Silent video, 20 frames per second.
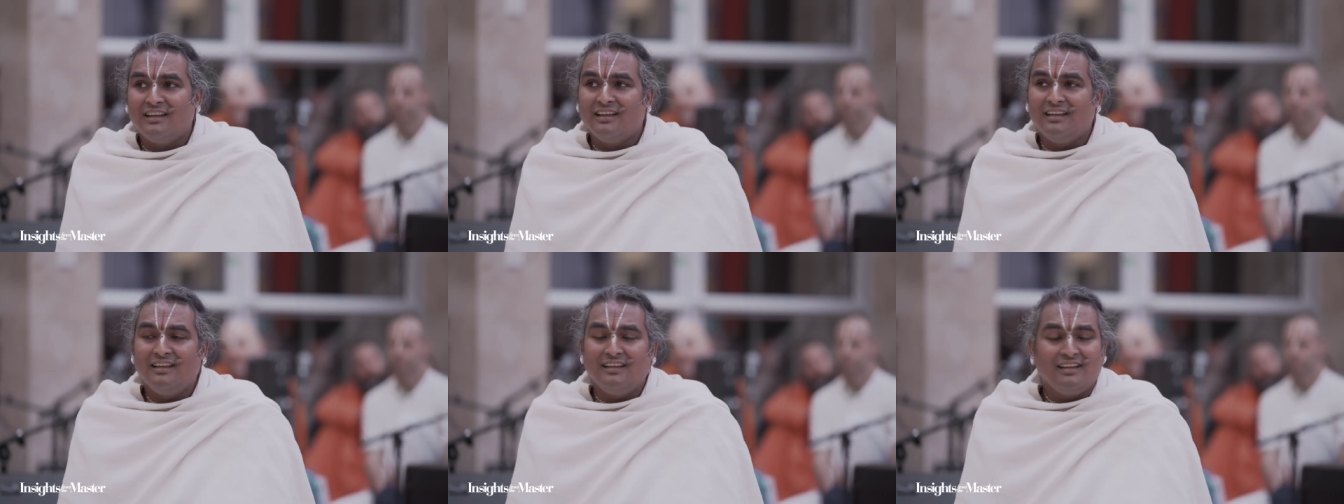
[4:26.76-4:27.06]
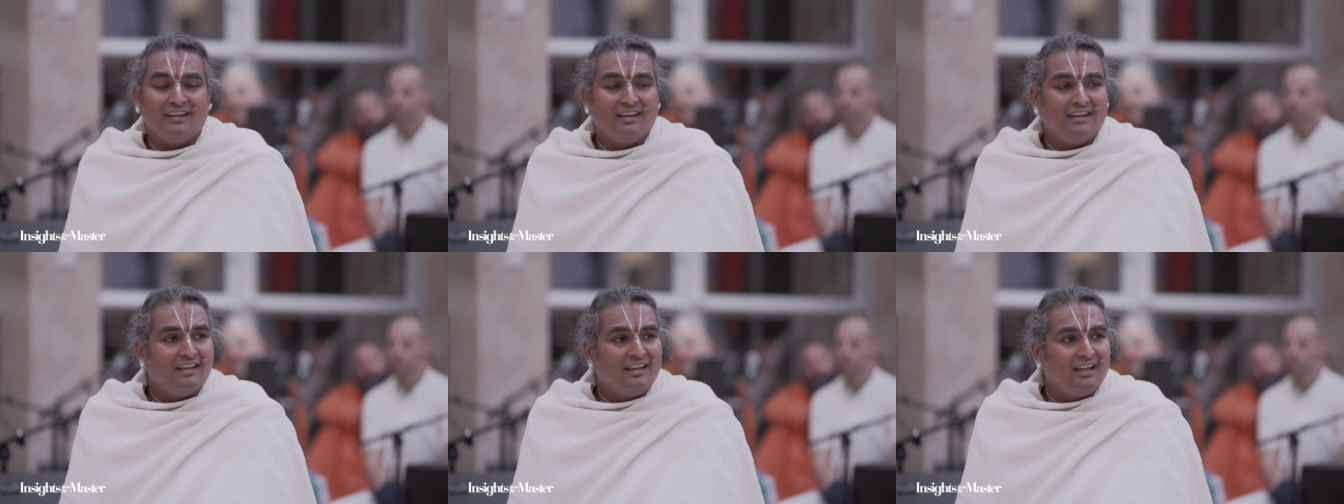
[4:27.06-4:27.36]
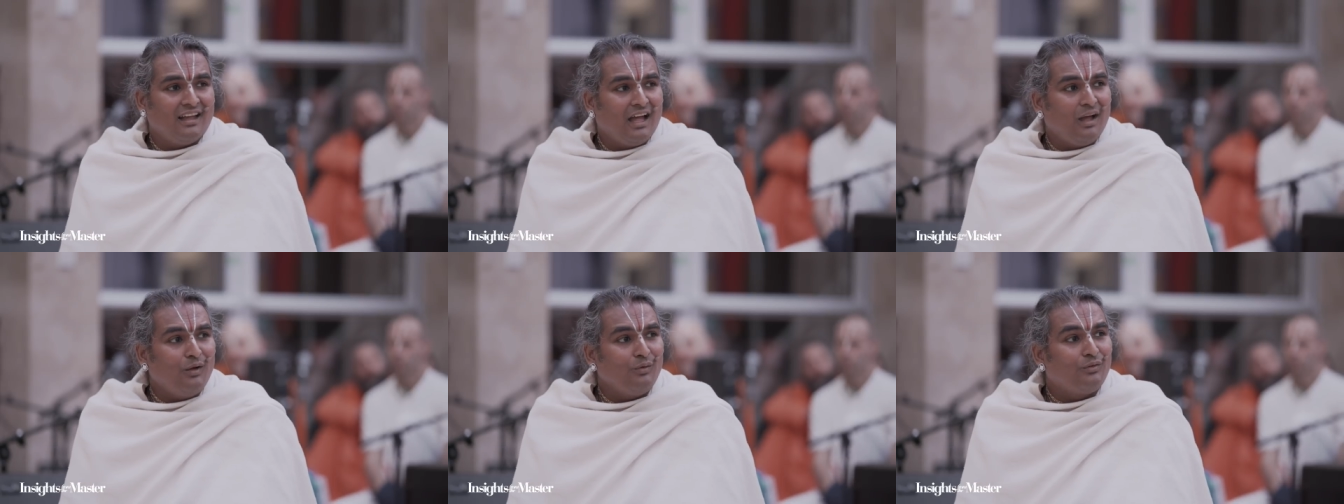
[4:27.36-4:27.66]
Eh?
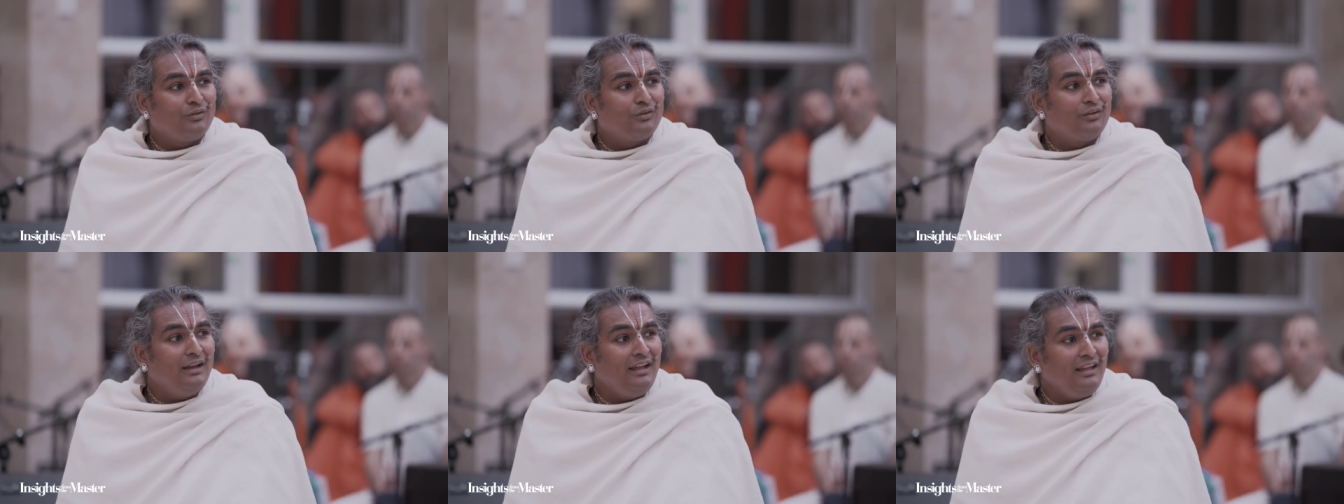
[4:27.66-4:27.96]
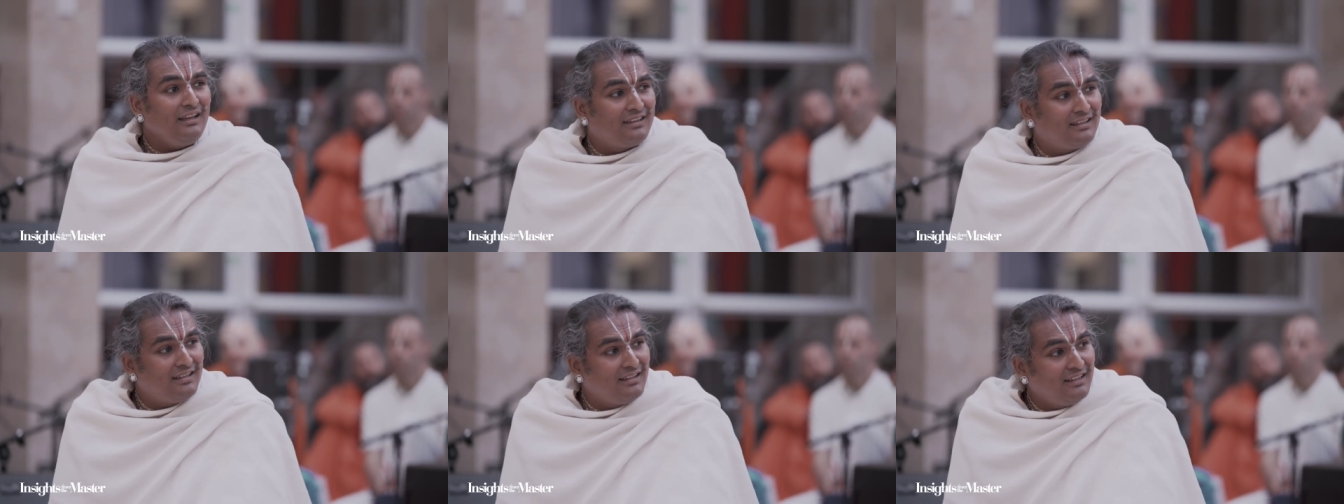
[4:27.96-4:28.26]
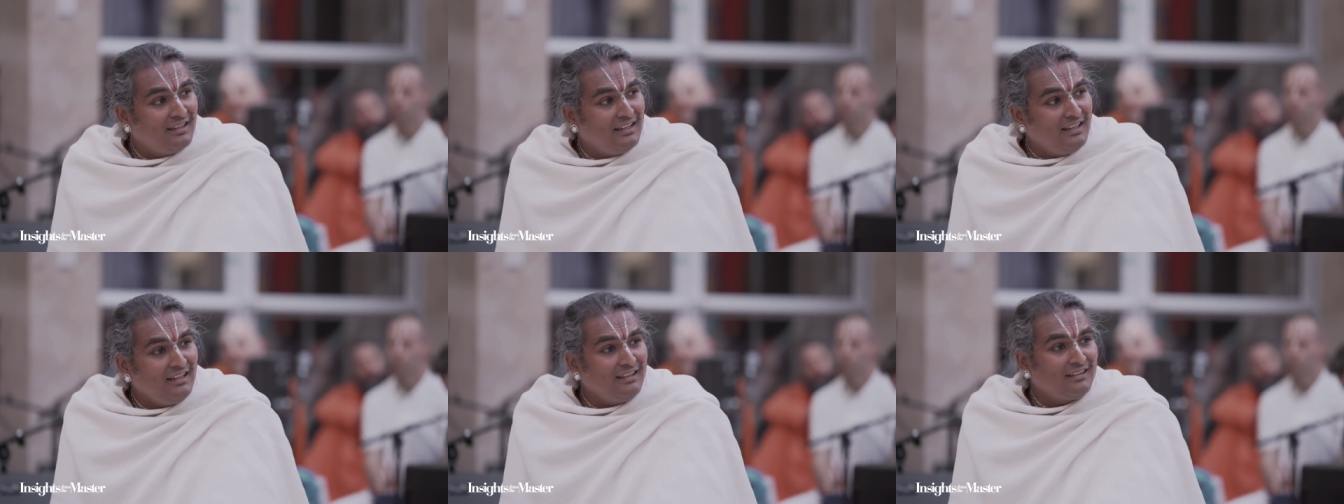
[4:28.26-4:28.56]
How
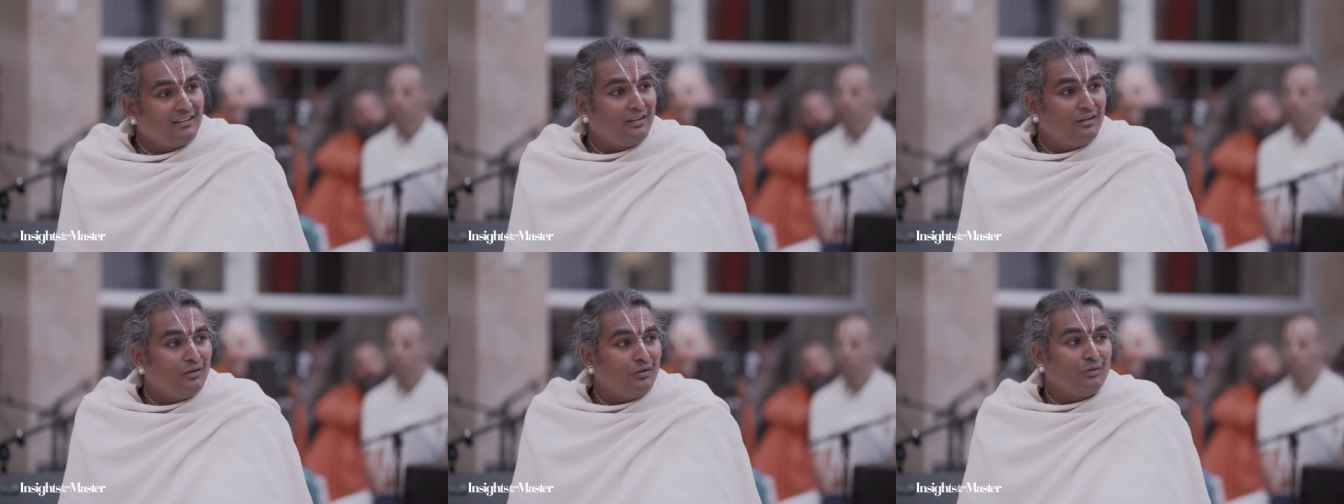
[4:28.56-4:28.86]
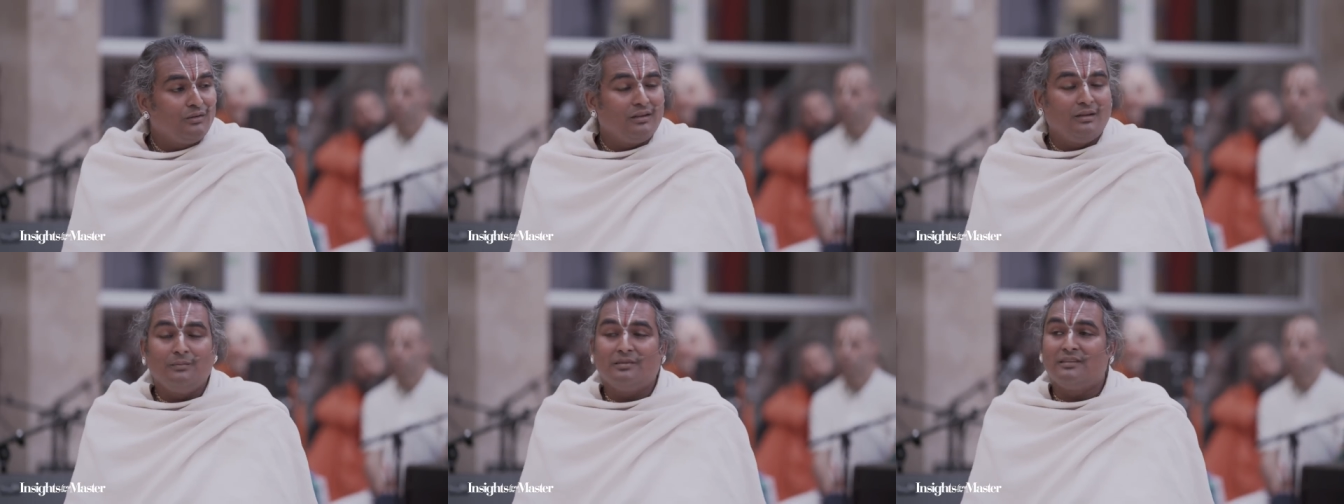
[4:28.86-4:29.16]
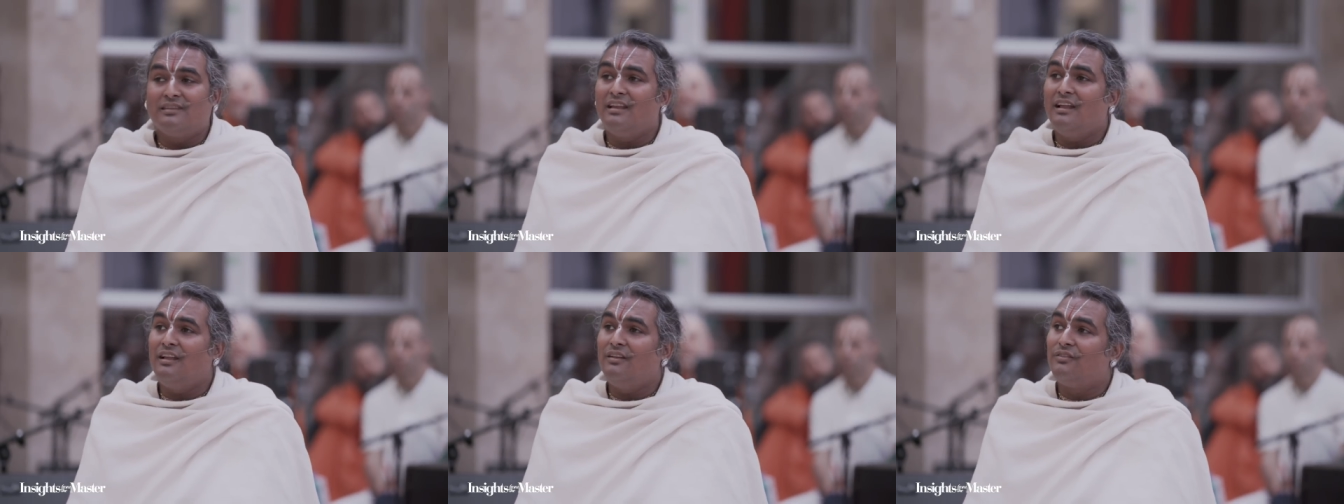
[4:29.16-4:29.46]
great is the Lord
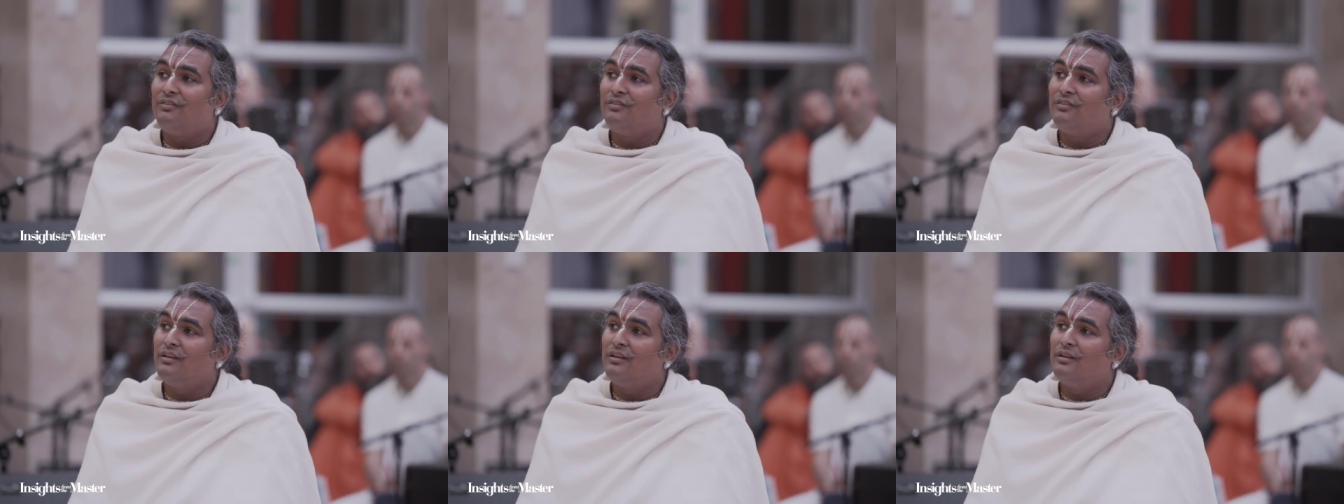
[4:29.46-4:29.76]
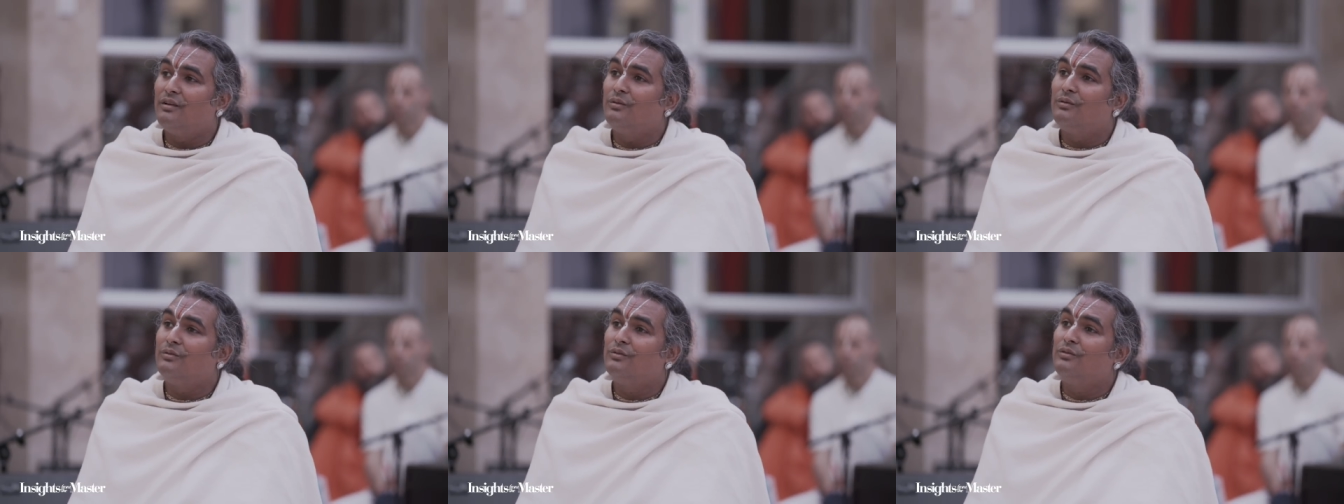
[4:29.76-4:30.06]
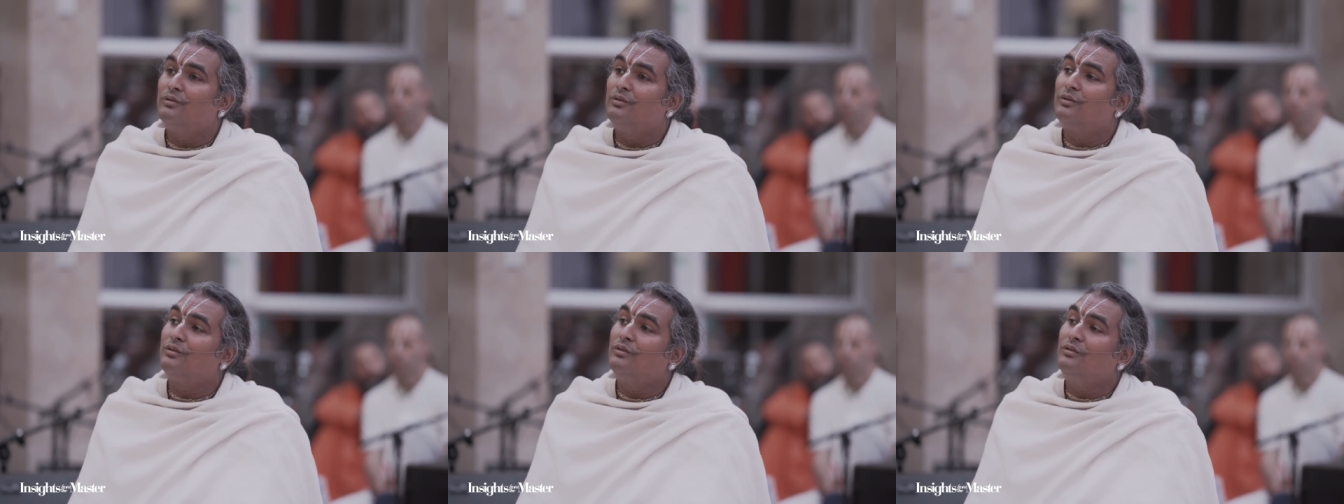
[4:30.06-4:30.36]
himself, you know,
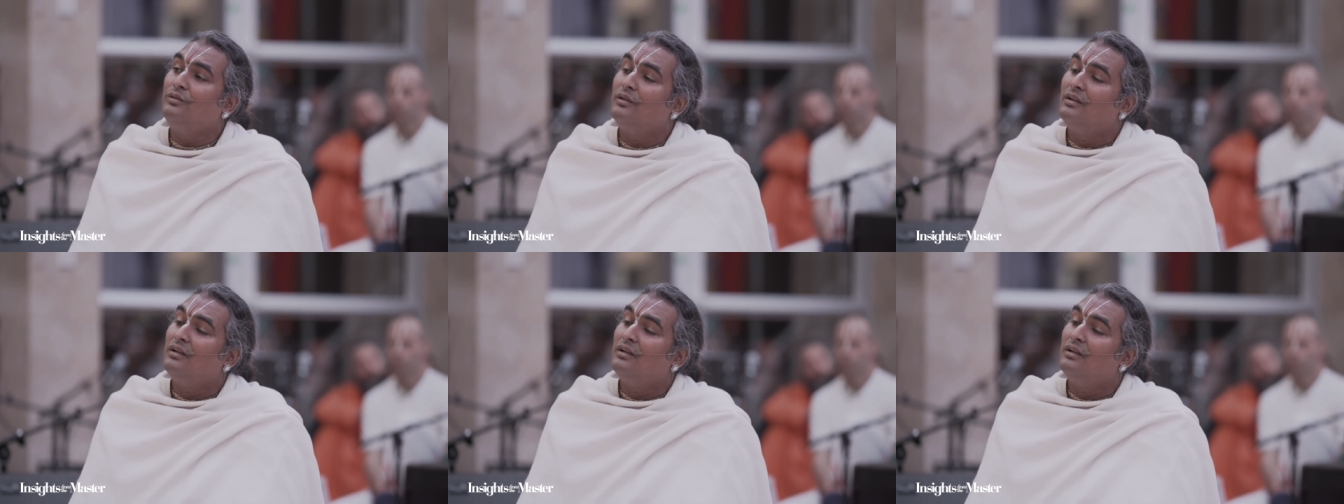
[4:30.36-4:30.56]
to